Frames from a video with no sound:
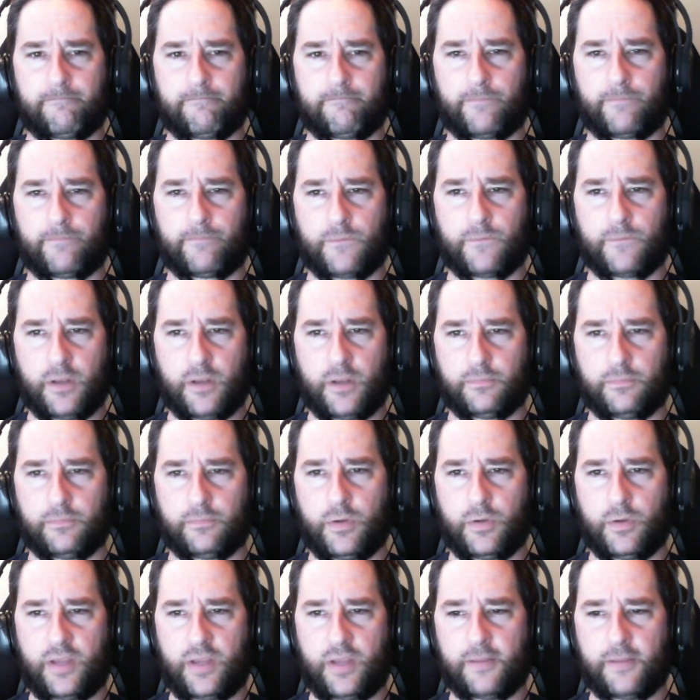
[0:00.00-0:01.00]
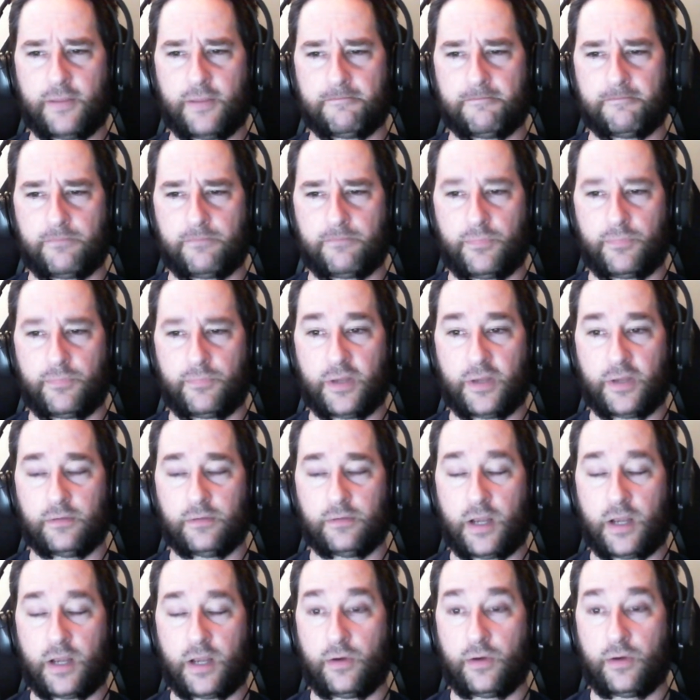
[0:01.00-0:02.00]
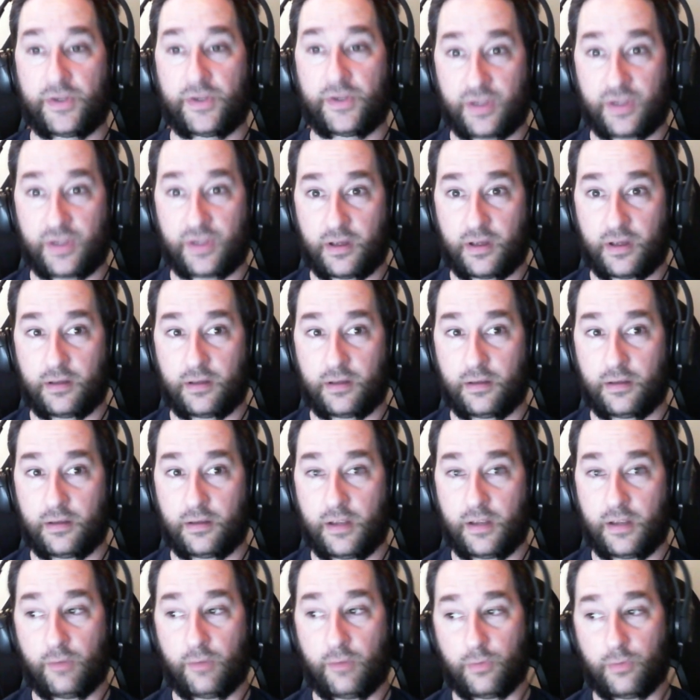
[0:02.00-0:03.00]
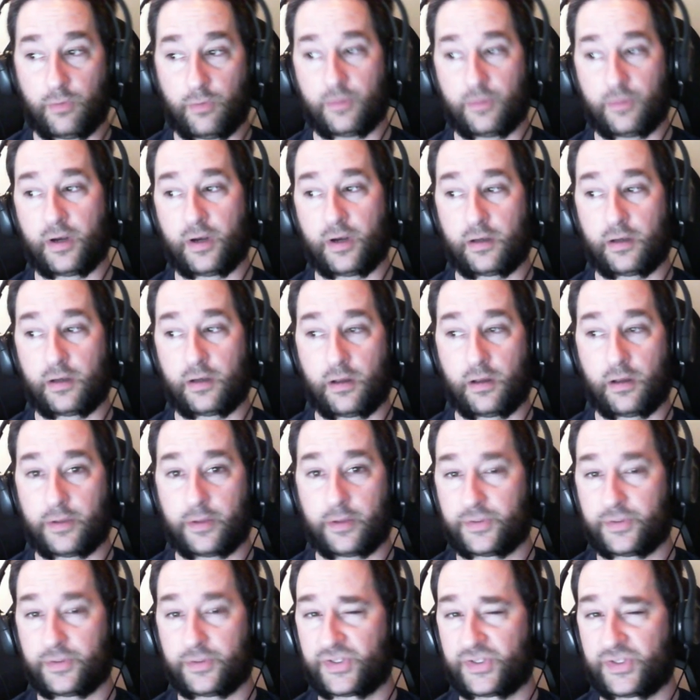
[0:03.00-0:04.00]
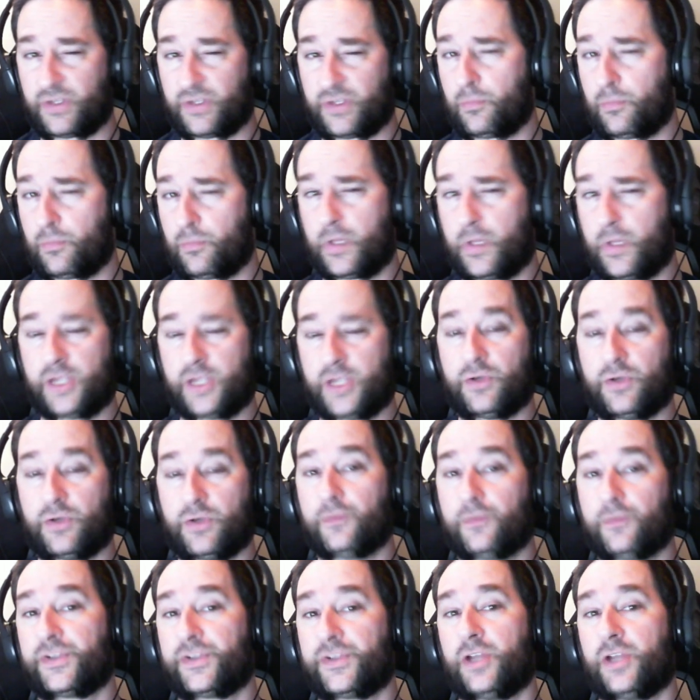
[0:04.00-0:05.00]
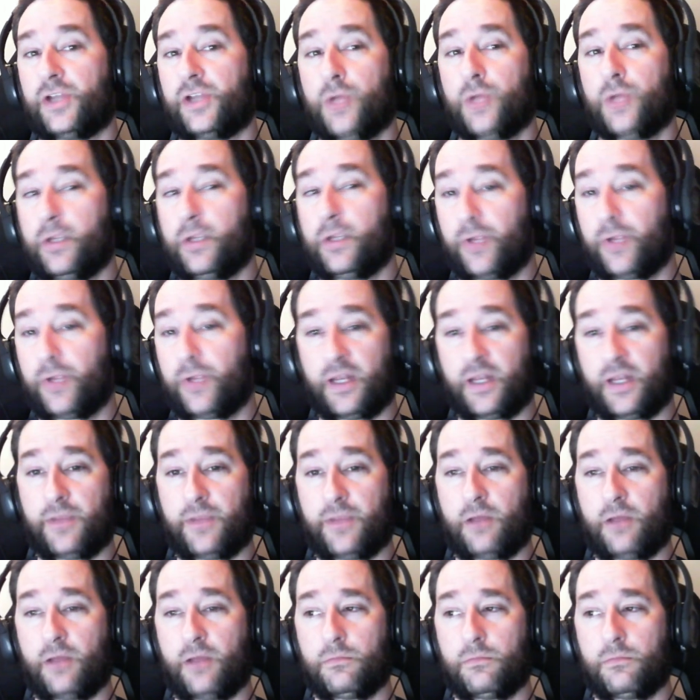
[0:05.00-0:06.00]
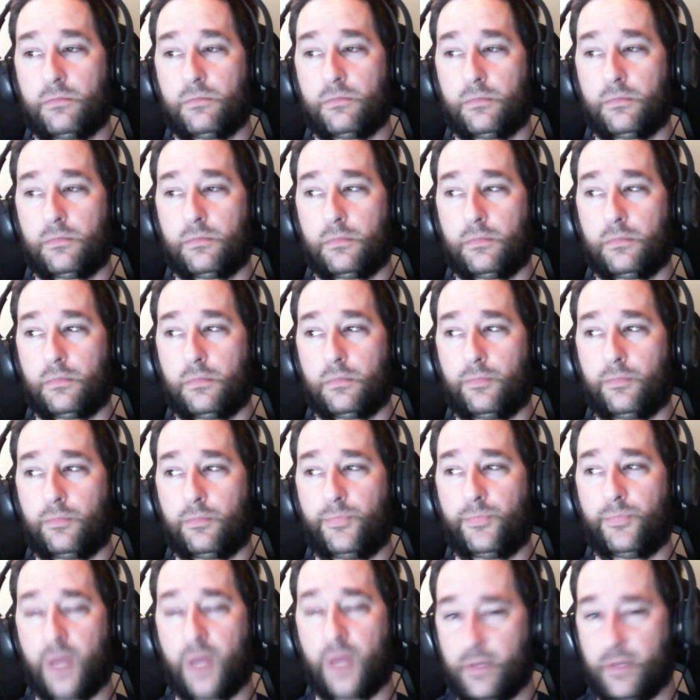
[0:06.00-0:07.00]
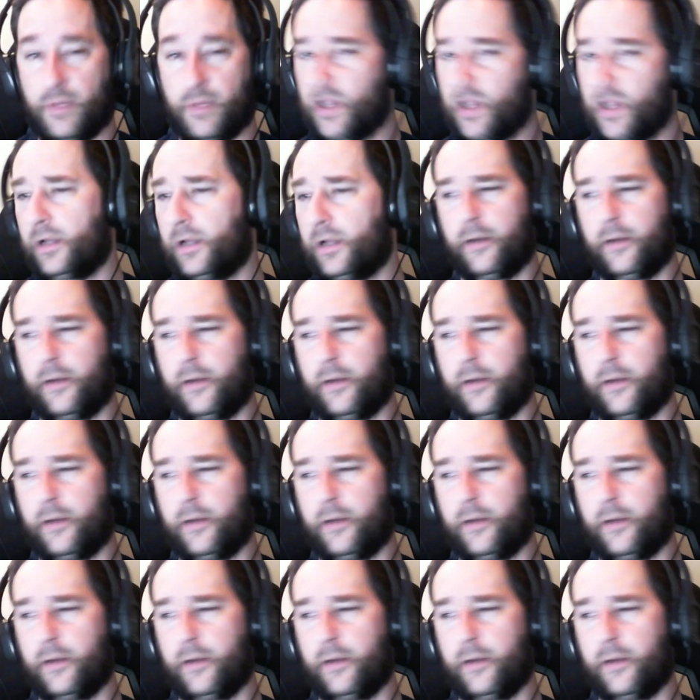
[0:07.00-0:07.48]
Oh, okay then. But I know I saw Road America on somebody's oval schedule. I could bring it up now, but I'm not gonna.